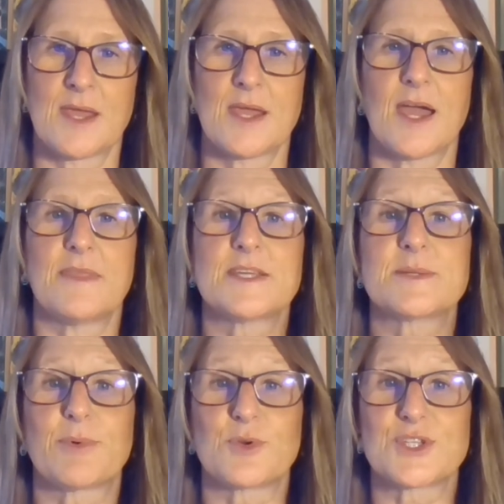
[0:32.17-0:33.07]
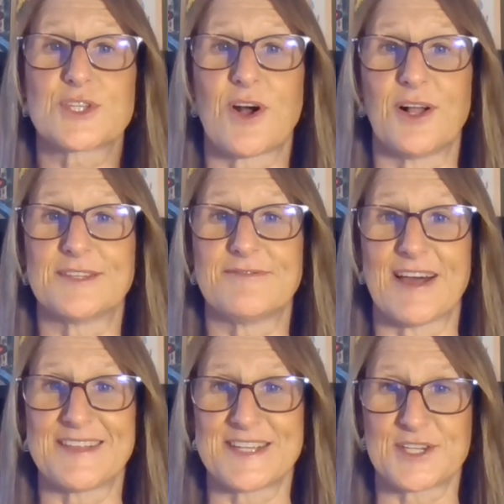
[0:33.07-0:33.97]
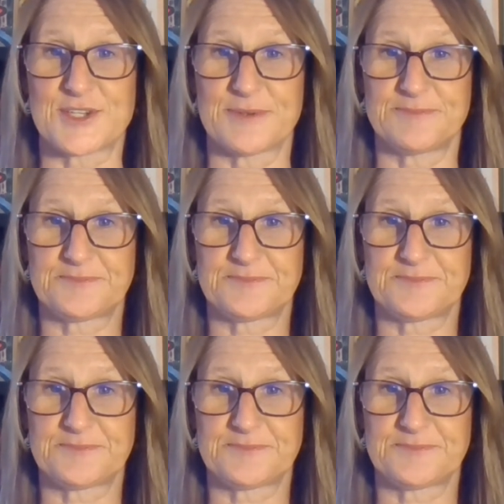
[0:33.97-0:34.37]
And this approach is called validation.